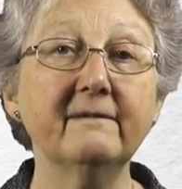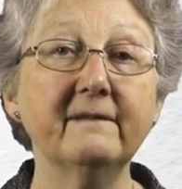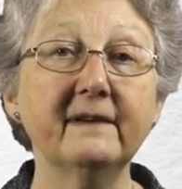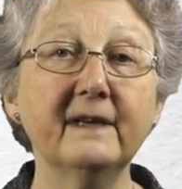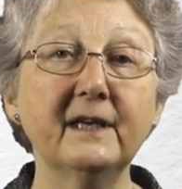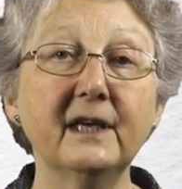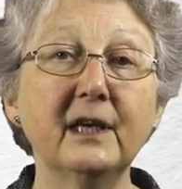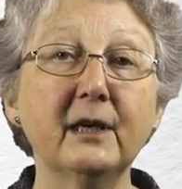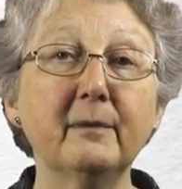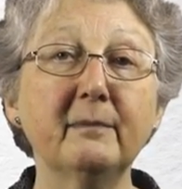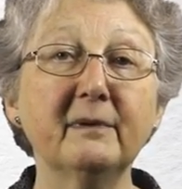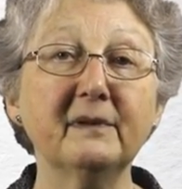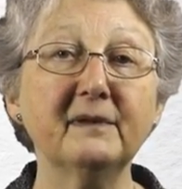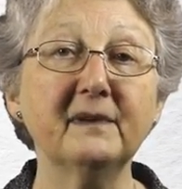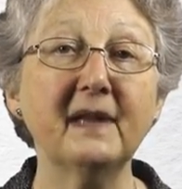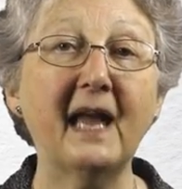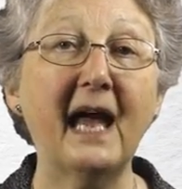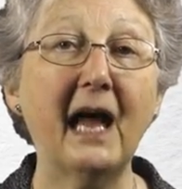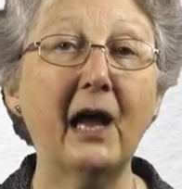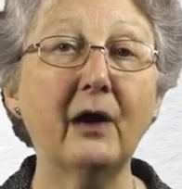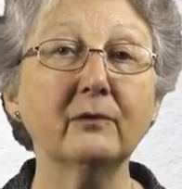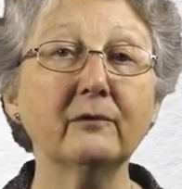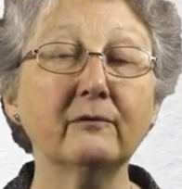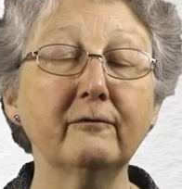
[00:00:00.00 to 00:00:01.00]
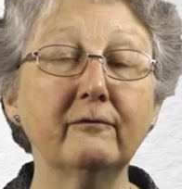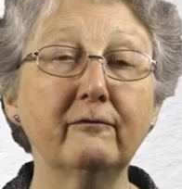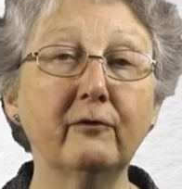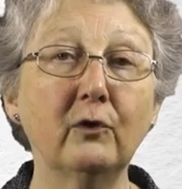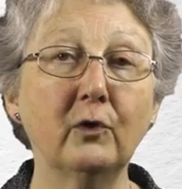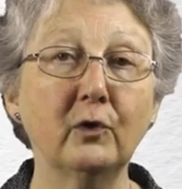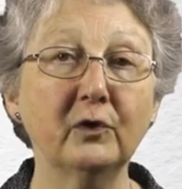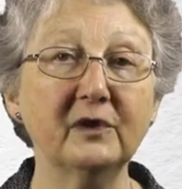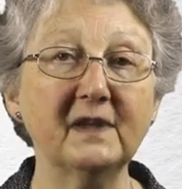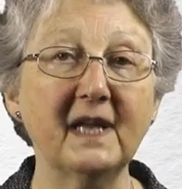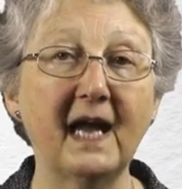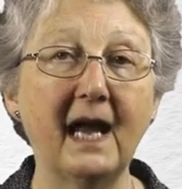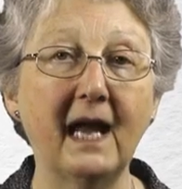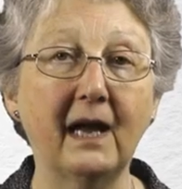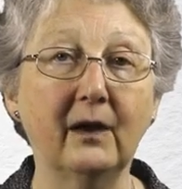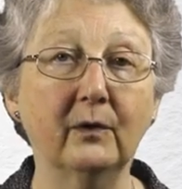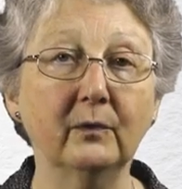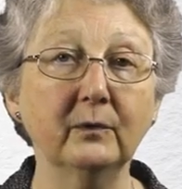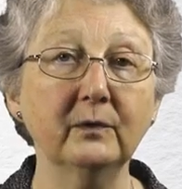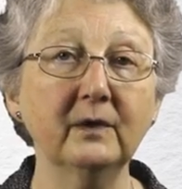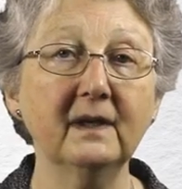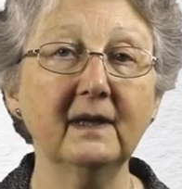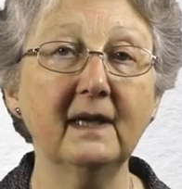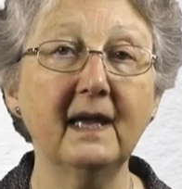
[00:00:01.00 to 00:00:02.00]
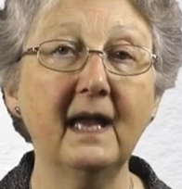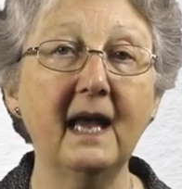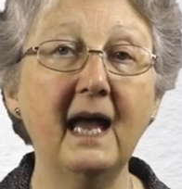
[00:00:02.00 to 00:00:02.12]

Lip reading: verb noun for noun,